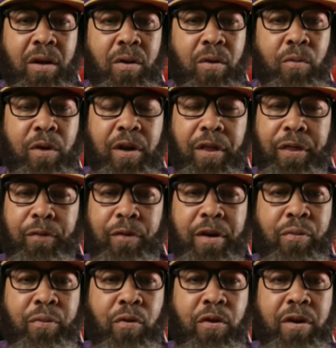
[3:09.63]
with a
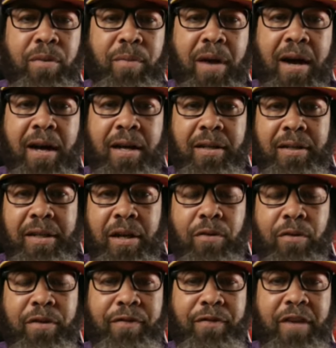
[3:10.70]
three-pointer by
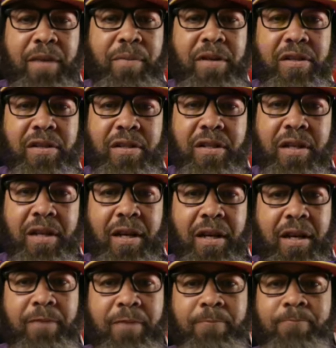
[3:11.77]
Leonie Fibich.
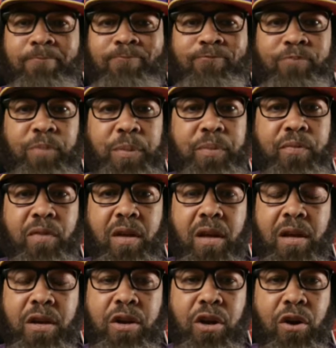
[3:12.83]
And,
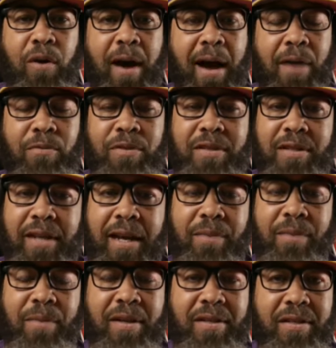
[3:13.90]
you know, I was saying
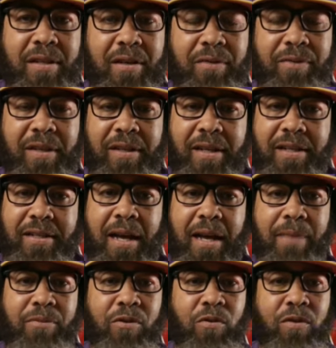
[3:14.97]
to myself that
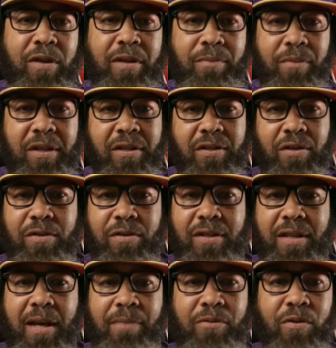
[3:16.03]
Minnesota
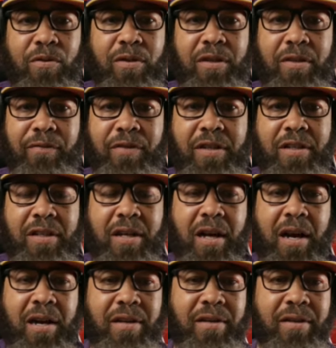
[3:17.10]
stopped going to Nafisha
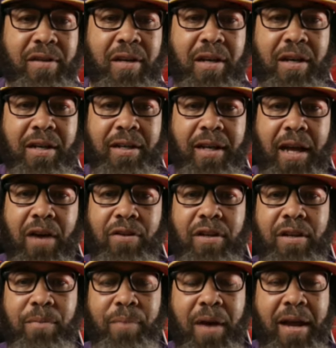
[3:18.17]
Collier down
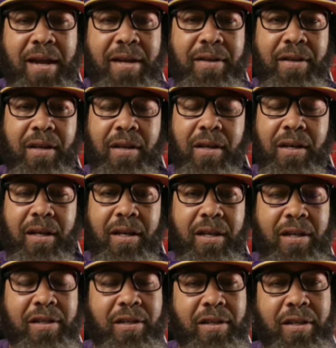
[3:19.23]
in the paint. And
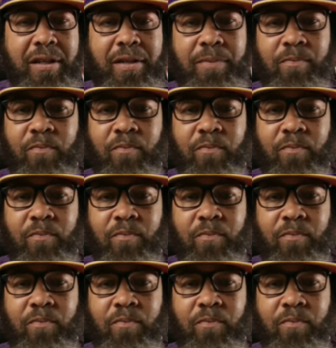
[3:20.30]
then she